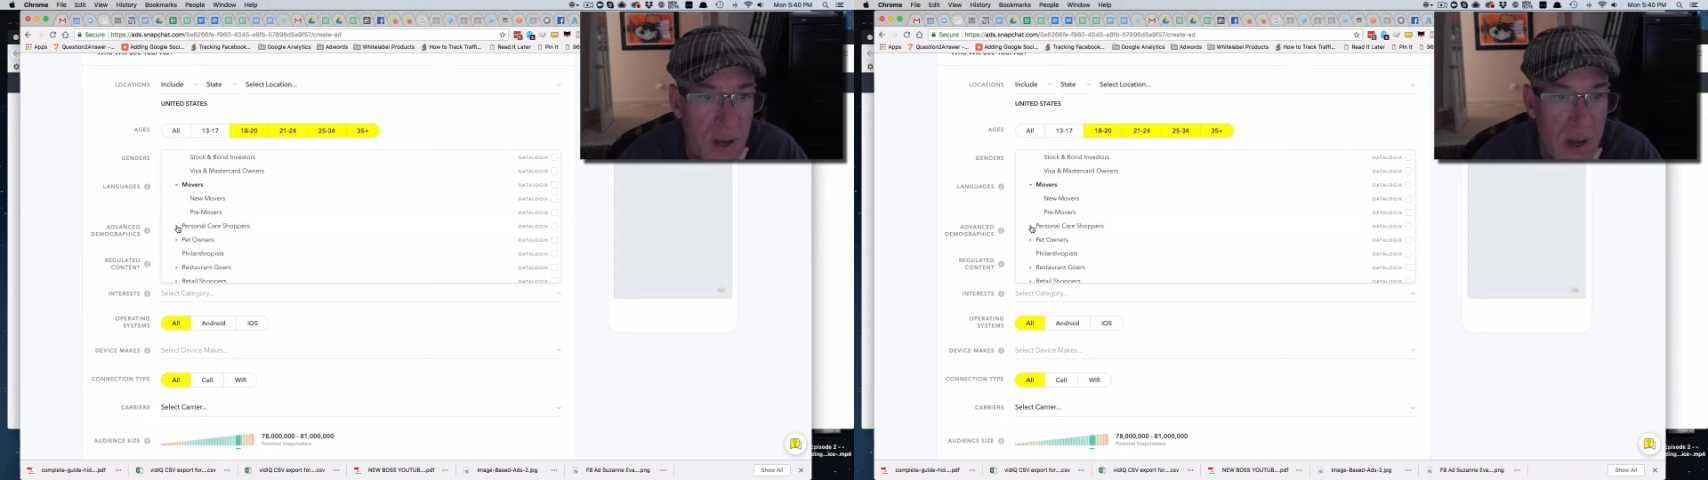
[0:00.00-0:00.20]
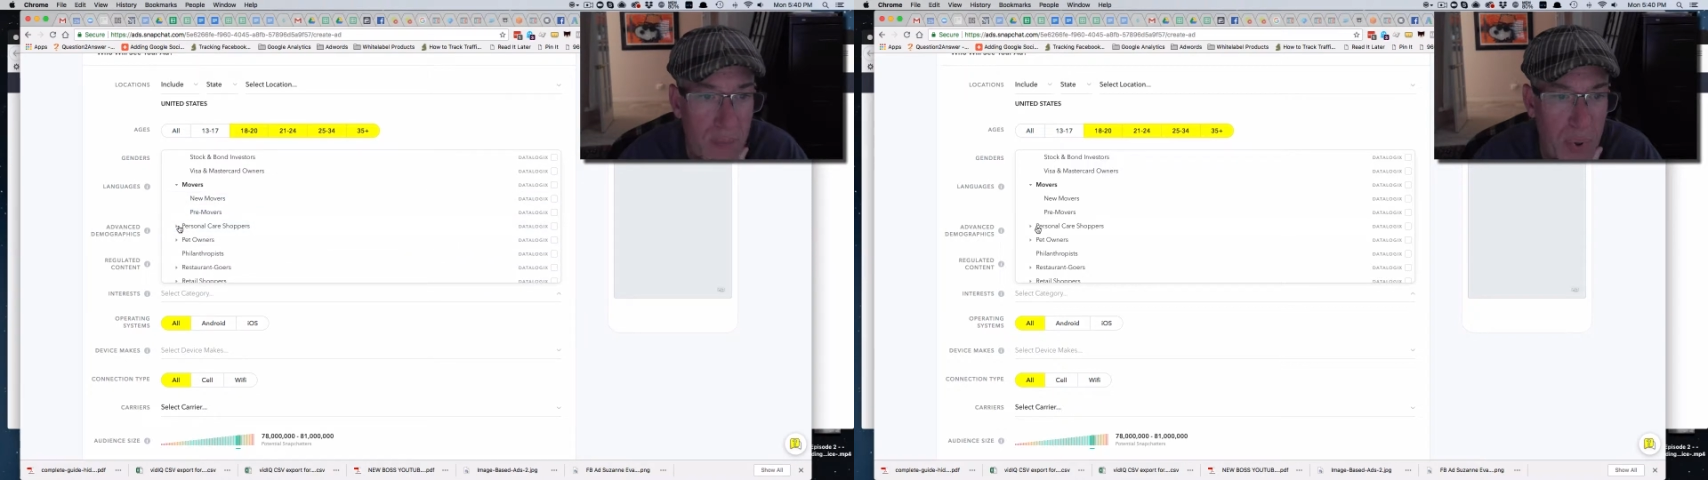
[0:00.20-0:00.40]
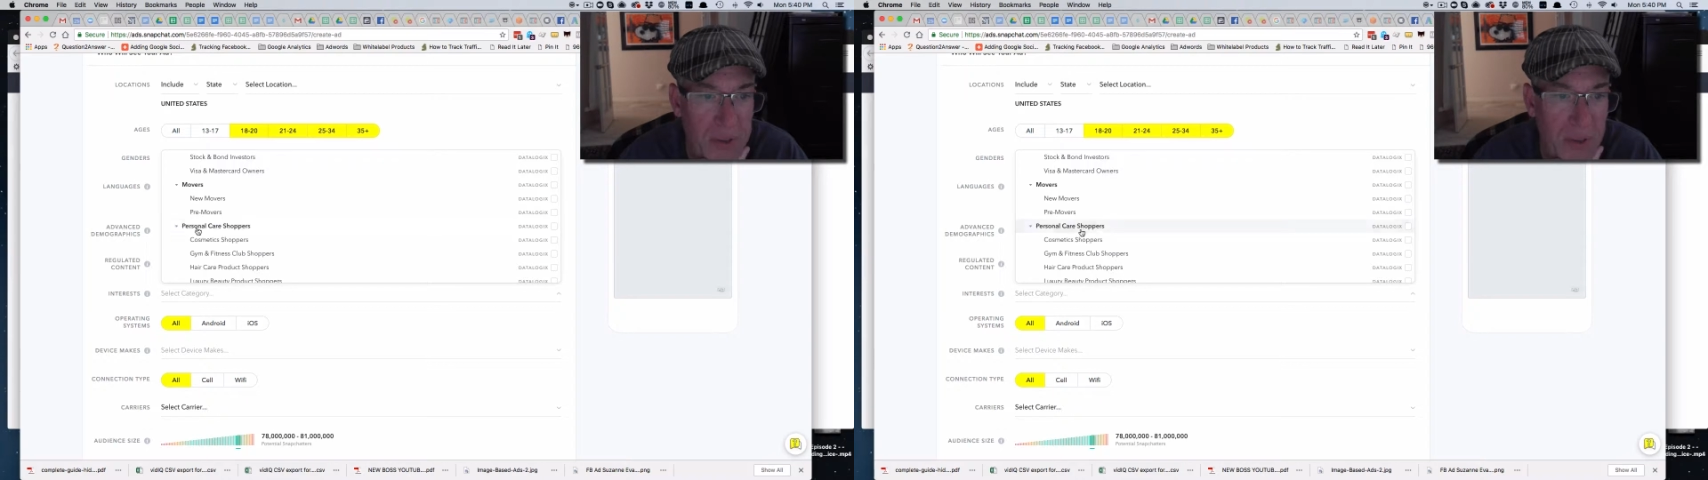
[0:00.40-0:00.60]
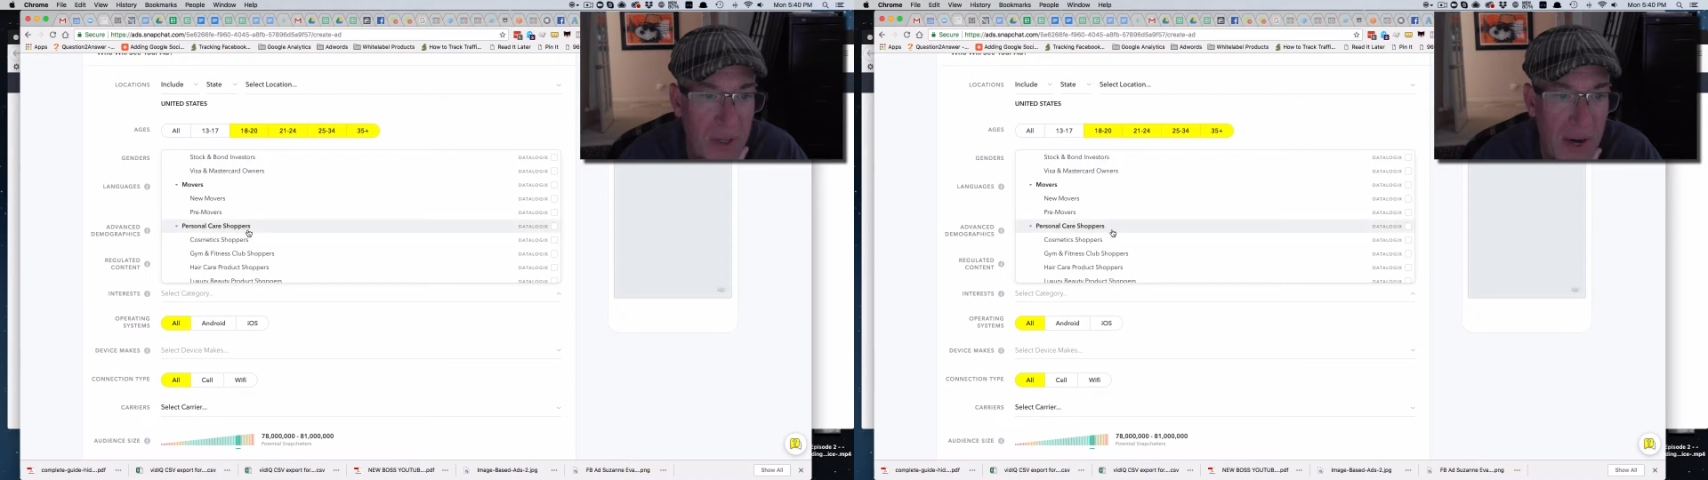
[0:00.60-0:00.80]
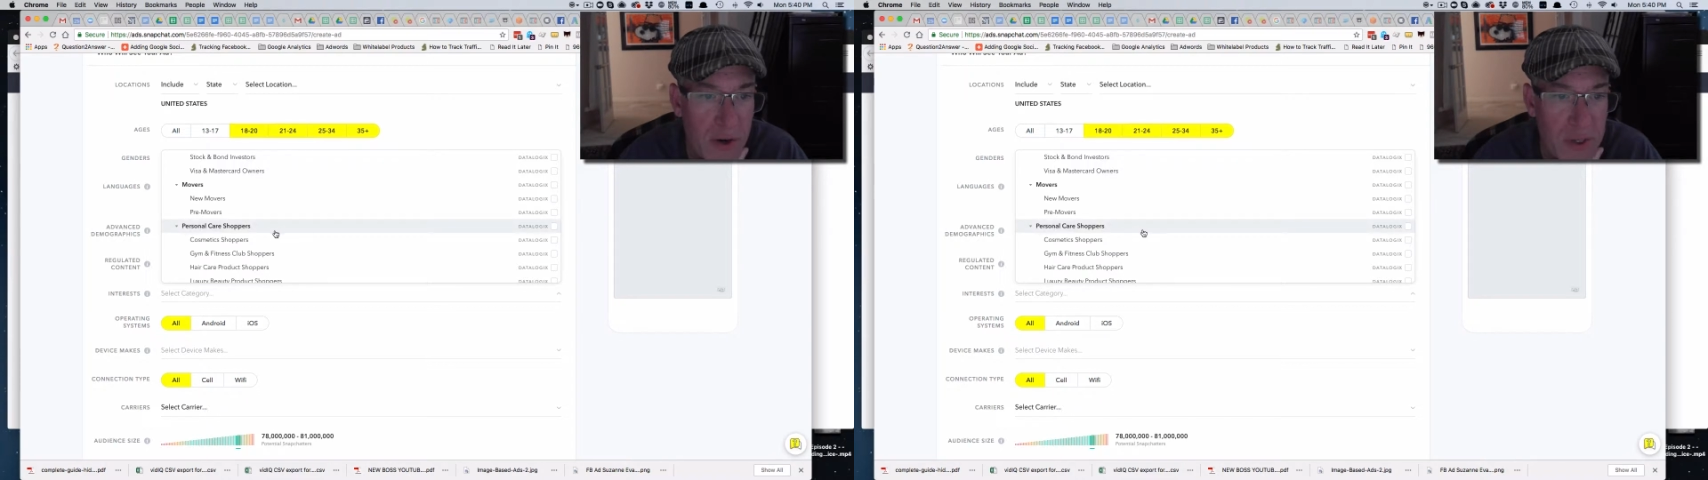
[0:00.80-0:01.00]
Personal
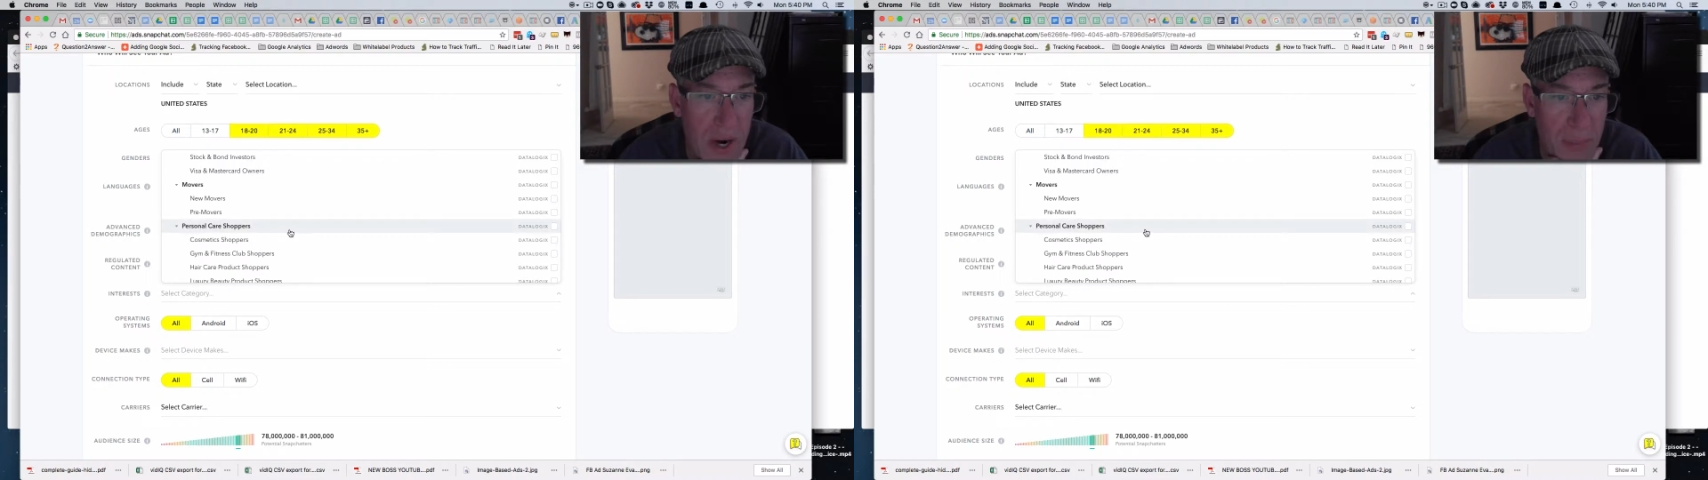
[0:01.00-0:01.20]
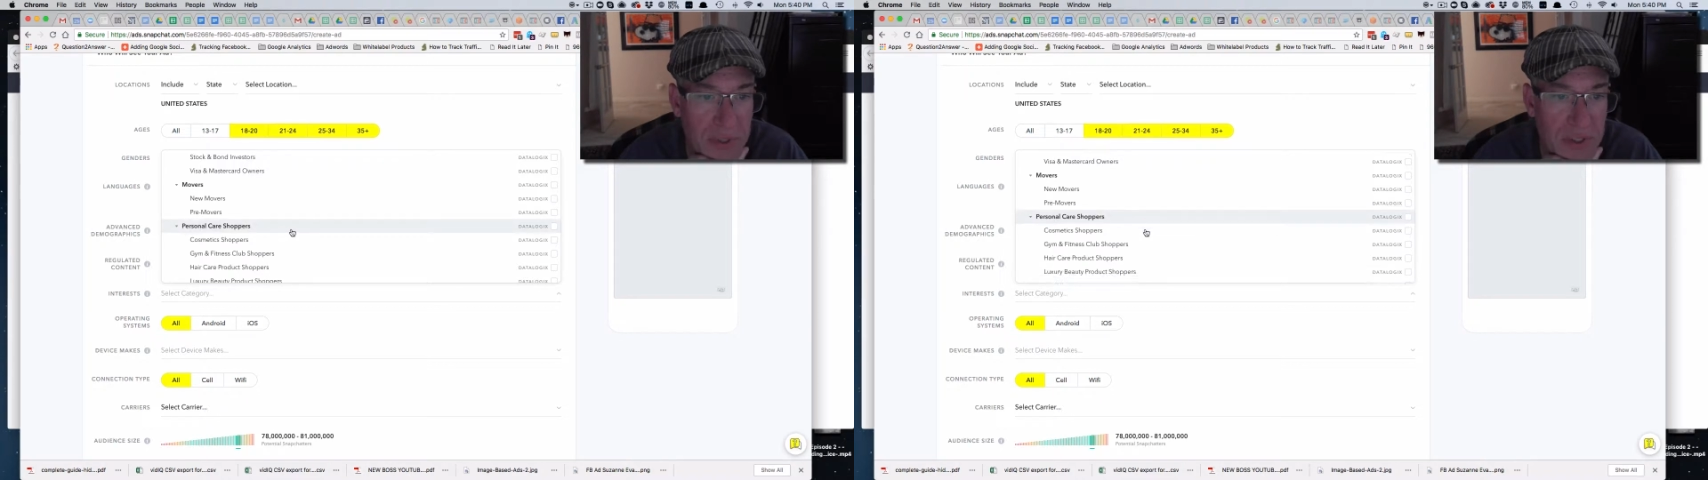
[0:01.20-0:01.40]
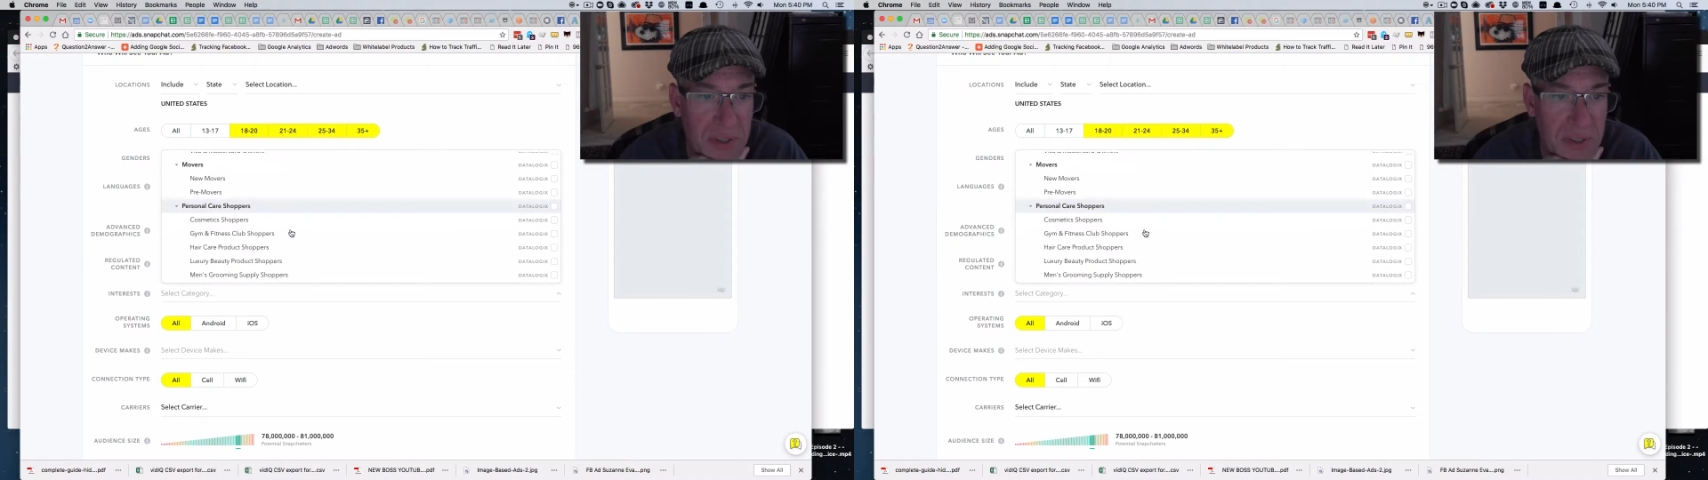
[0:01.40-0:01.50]
care shoppers,